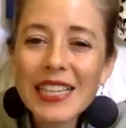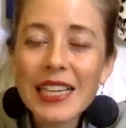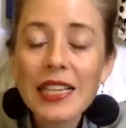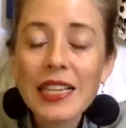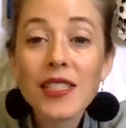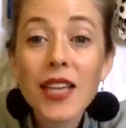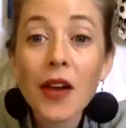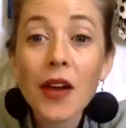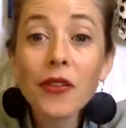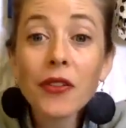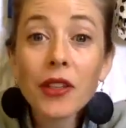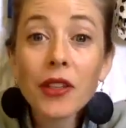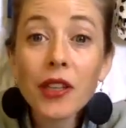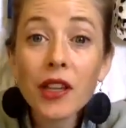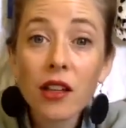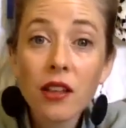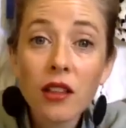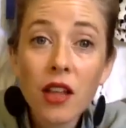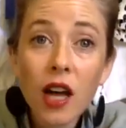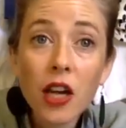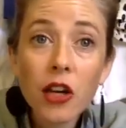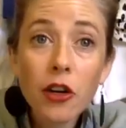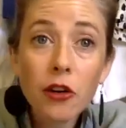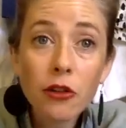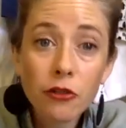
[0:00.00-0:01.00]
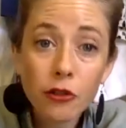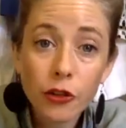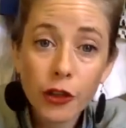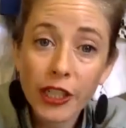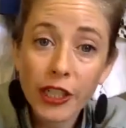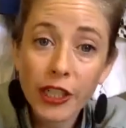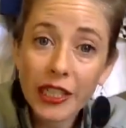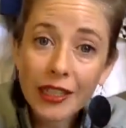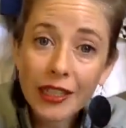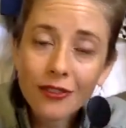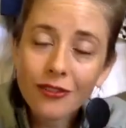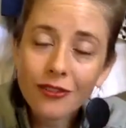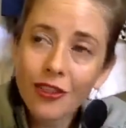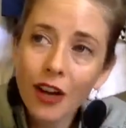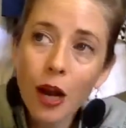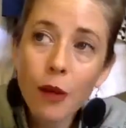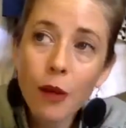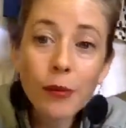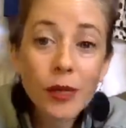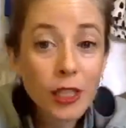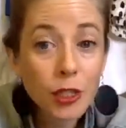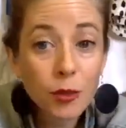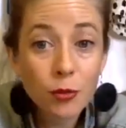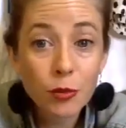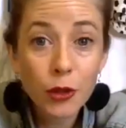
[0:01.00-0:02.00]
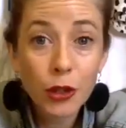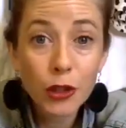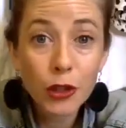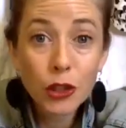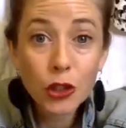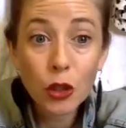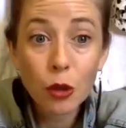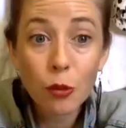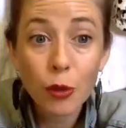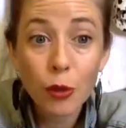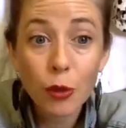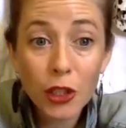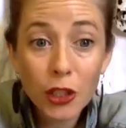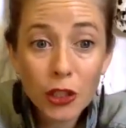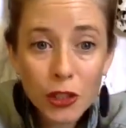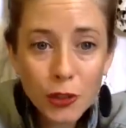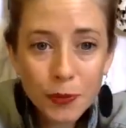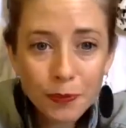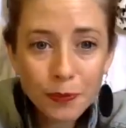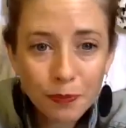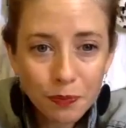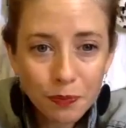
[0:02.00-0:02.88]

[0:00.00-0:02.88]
and definitely a lot of reading from inspirational books.